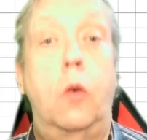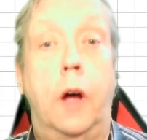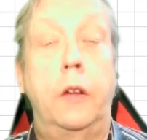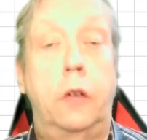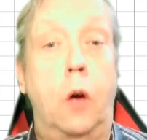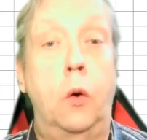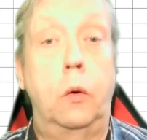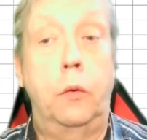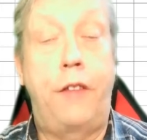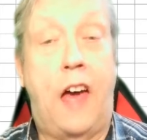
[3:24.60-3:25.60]
Right,
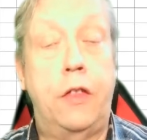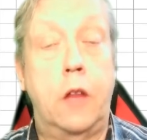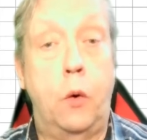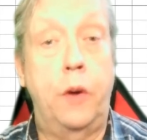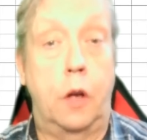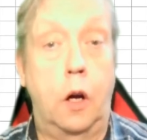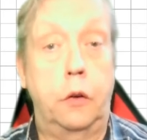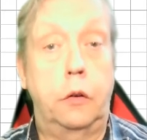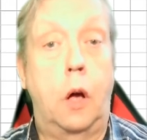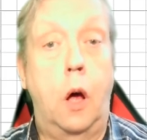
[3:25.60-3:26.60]
so we've had the question
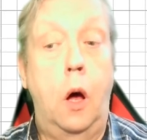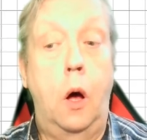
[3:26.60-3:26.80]
asked,